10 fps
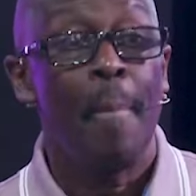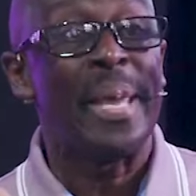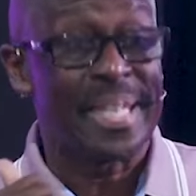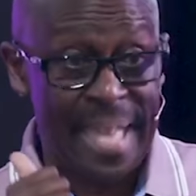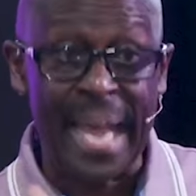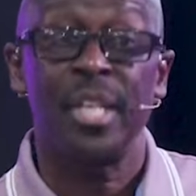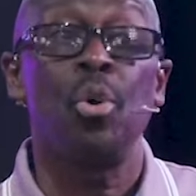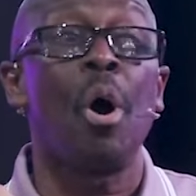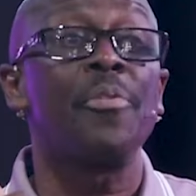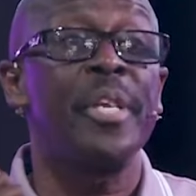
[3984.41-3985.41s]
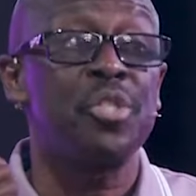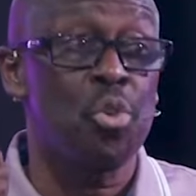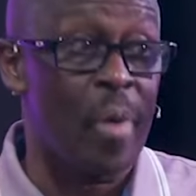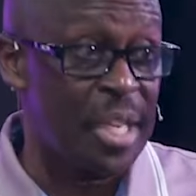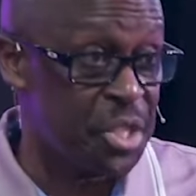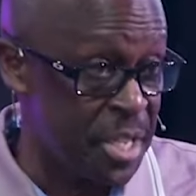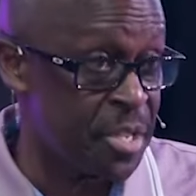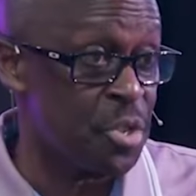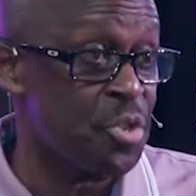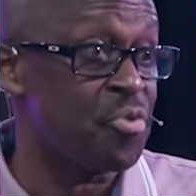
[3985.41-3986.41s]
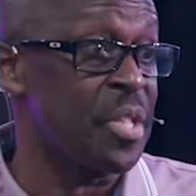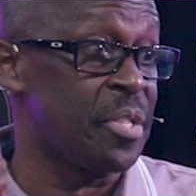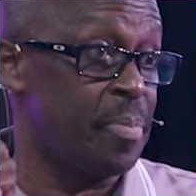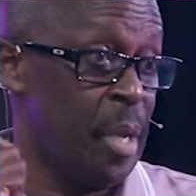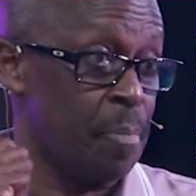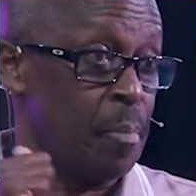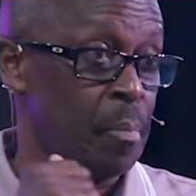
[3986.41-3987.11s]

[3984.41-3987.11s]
Because I can do all things through Christ Jesus who strengthens me.